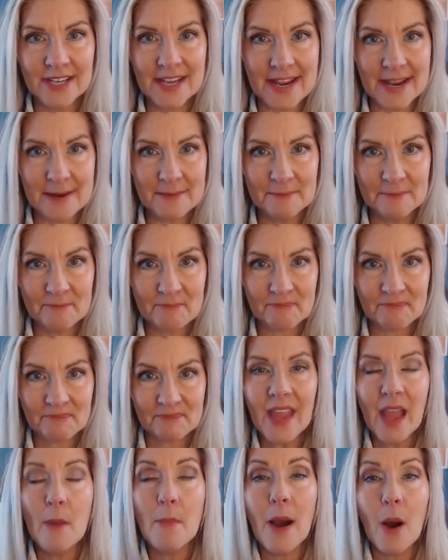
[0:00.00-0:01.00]
teen
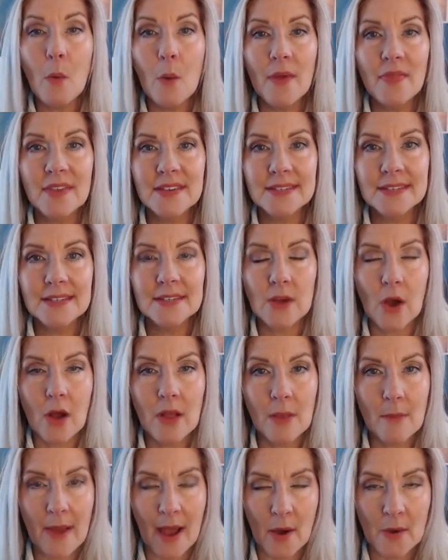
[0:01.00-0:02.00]
about what this is
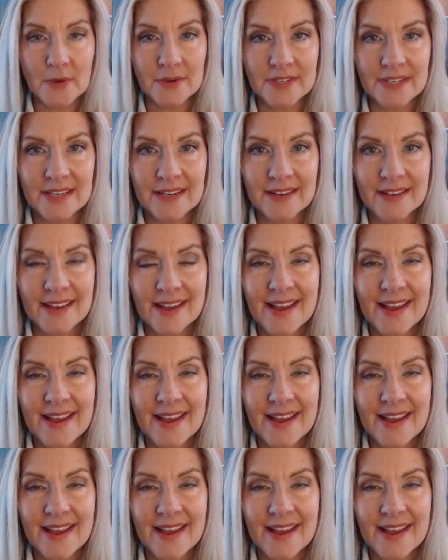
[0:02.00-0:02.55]
all about.